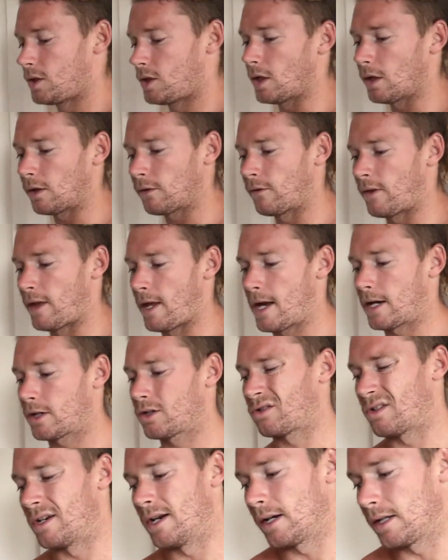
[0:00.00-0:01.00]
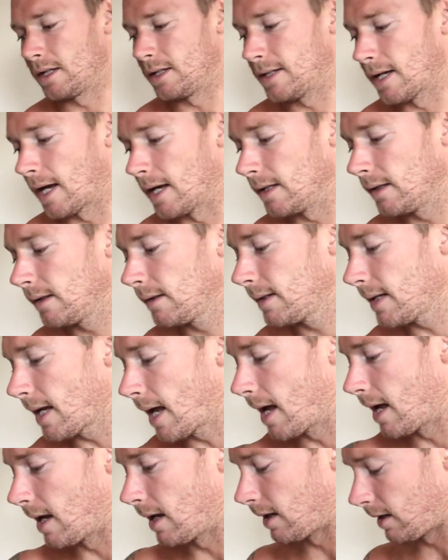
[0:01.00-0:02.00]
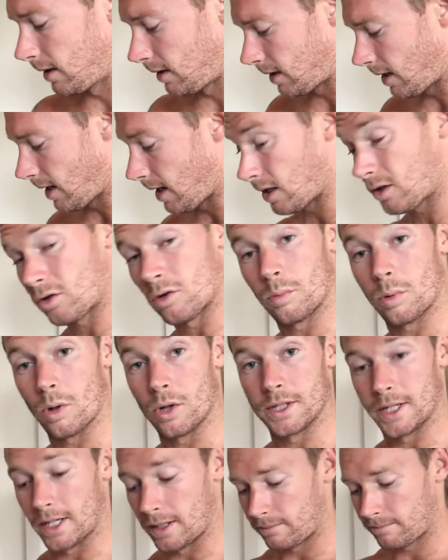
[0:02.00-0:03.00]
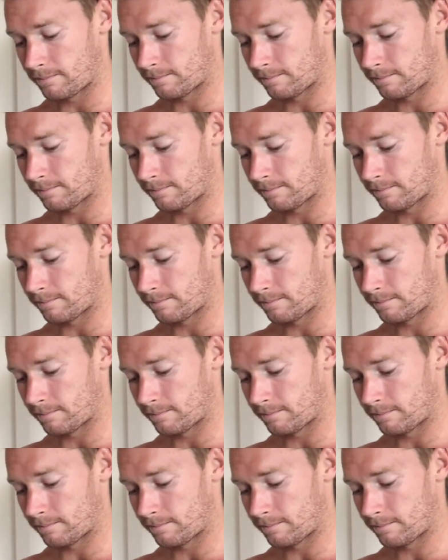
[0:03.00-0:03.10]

just for the extra nutty taste and extra protein.